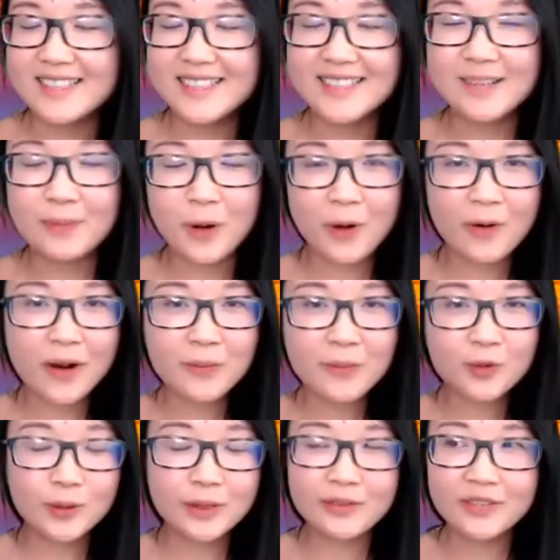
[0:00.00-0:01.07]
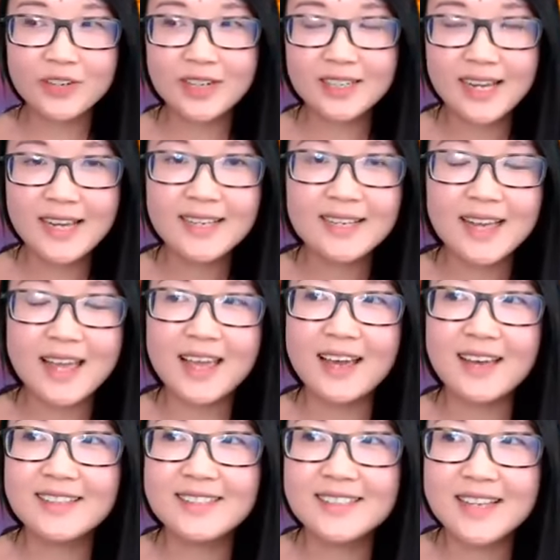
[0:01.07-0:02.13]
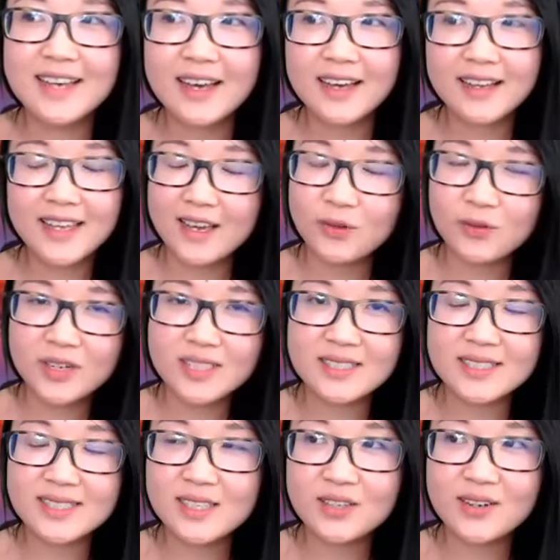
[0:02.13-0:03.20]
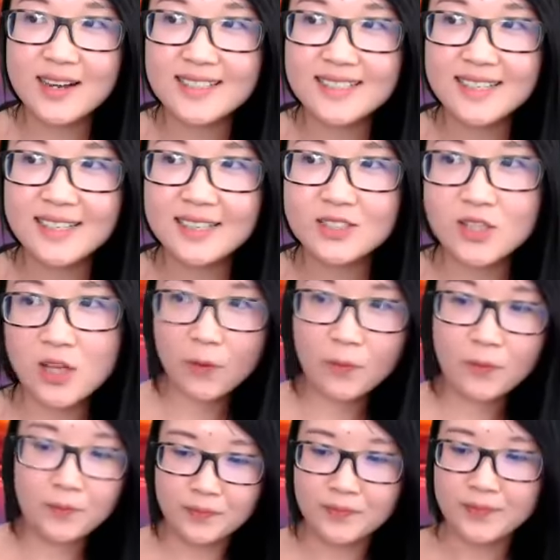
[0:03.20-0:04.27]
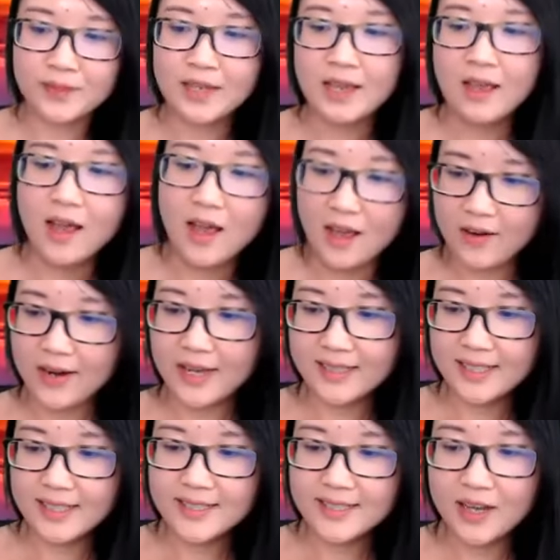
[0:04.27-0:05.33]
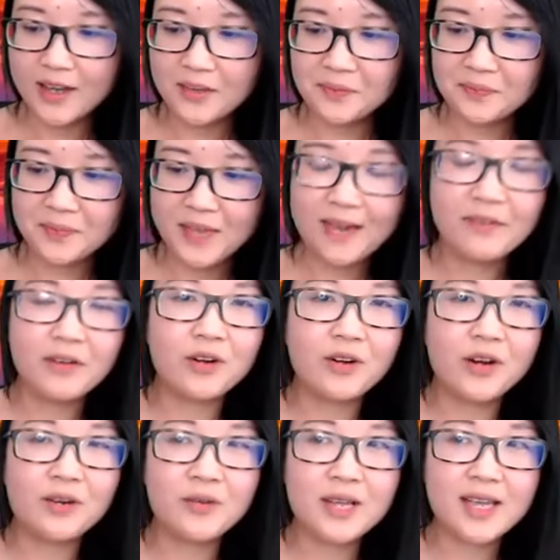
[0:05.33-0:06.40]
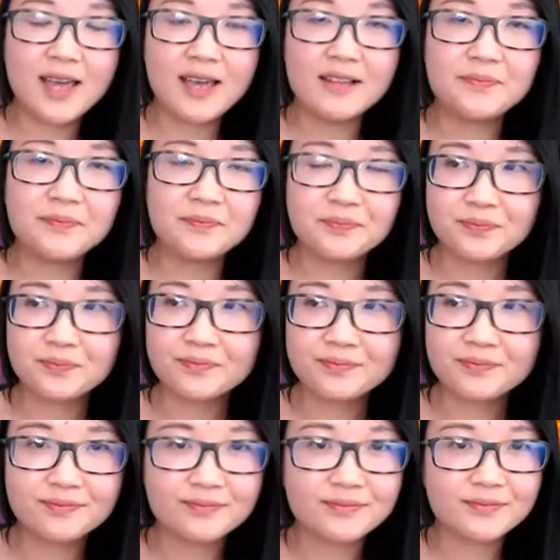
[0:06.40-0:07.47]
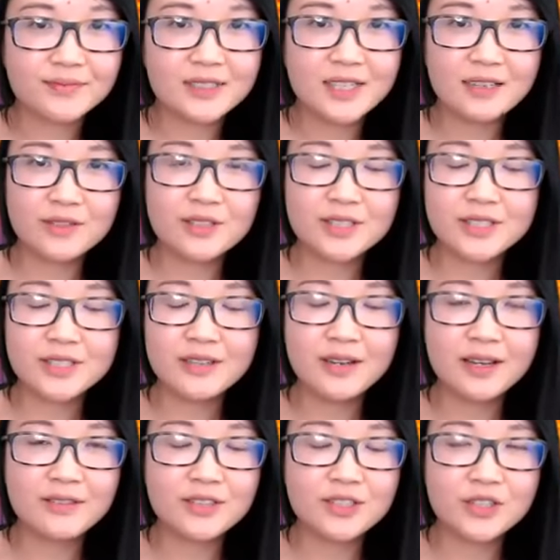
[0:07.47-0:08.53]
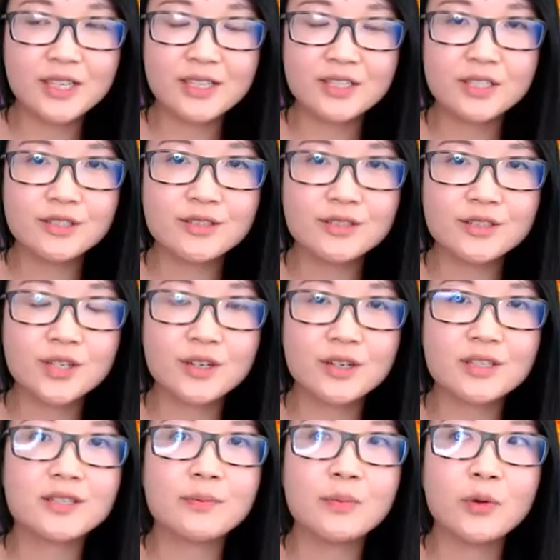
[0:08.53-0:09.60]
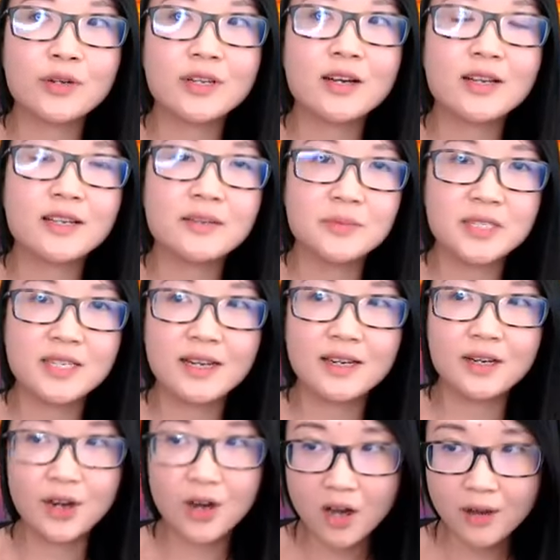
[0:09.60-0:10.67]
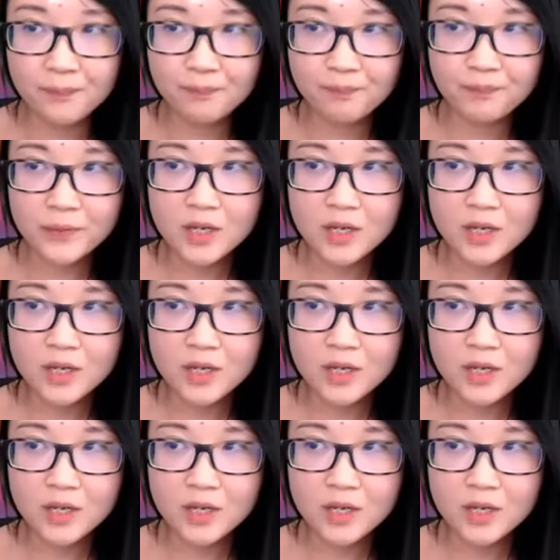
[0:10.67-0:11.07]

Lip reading: the program, GroupConvert Ignite, and I can't wait to see you guys in it. So, all right, that's all. Have a great weekend. If you're still having issues, go to support.kimseeding.com.